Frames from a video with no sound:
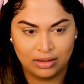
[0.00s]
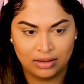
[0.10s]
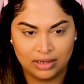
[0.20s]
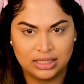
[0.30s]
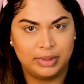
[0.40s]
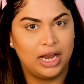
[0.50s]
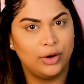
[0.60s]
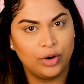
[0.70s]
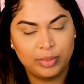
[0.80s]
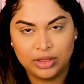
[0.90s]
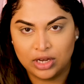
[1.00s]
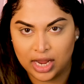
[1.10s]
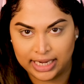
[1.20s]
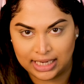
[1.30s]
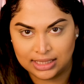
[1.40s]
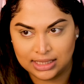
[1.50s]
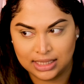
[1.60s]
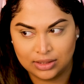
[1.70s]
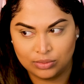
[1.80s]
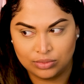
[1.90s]
because I mean, I grew up in the 90s,
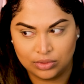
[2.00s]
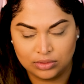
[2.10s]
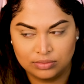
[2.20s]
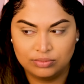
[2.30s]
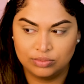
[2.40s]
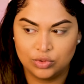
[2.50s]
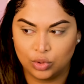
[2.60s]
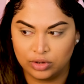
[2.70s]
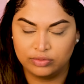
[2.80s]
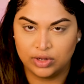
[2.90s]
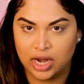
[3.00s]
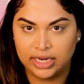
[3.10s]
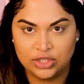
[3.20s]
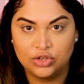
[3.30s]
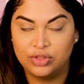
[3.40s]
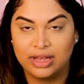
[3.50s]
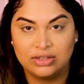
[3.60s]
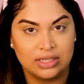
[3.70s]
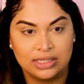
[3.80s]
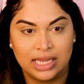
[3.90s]
well, sort of 90s,
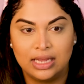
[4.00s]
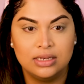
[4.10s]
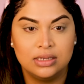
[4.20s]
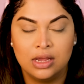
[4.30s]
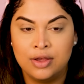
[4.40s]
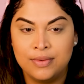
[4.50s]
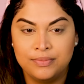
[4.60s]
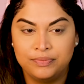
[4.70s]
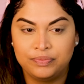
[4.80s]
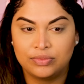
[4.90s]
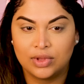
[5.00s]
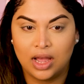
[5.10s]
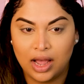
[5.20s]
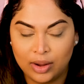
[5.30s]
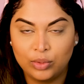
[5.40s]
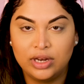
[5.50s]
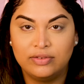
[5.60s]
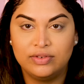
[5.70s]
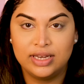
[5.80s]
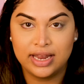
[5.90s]
2000s, and I would
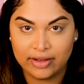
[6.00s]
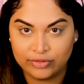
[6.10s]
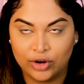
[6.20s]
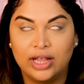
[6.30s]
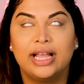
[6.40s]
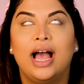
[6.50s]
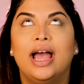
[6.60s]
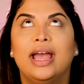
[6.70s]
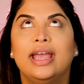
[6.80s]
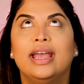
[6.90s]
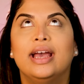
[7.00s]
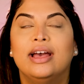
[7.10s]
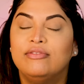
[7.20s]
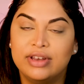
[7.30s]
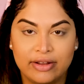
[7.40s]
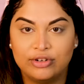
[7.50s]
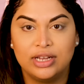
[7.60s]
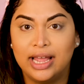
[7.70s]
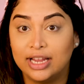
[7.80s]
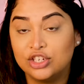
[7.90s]
have never, like, I
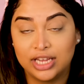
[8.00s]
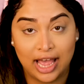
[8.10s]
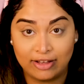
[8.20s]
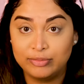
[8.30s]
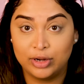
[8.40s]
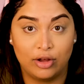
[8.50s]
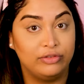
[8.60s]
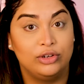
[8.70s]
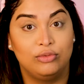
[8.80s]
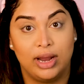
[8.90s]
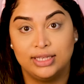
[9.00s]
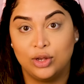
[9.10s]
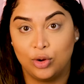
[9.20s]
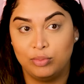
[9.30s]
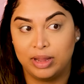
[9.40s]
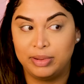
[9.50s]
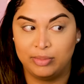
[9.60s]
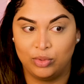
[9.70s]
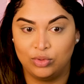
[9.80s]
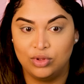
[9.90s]
actually have been offered rides home by
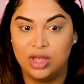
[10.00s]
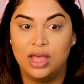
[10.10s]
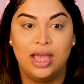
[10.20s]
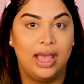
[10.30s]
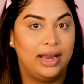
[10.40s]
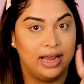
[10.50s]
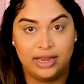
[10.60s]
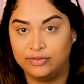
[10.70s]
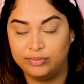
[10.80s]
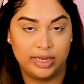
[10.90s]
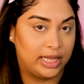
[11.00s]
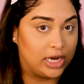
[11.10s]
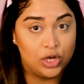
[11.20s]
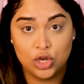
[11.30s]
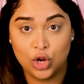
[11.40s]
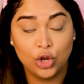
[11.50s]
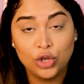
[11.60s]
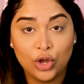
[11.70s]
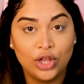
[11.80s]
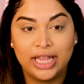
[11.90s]
people and I have been like, no,
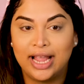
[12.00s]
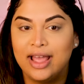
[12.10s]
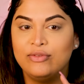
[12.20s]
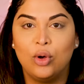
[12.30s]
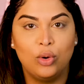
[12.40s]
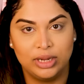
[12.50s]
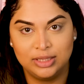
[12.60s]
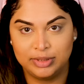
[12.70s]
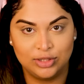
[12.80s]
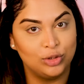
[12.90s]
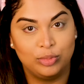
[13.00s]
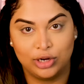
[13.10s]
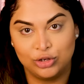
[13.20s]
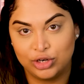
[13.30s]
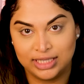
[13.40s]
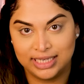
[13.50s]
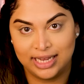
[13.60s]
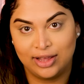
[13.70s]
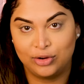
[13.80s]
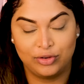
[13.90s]
no, like, I've always been super
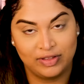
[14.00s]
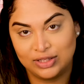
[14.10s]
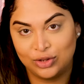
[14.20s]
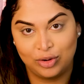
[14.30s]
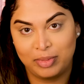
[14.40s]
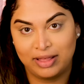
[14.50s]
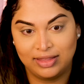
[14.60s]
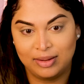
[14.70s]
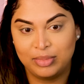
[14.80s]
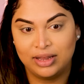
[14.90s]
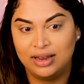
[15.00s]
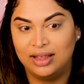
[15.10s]
untrusting. I don't know if that's a good or bad thing, but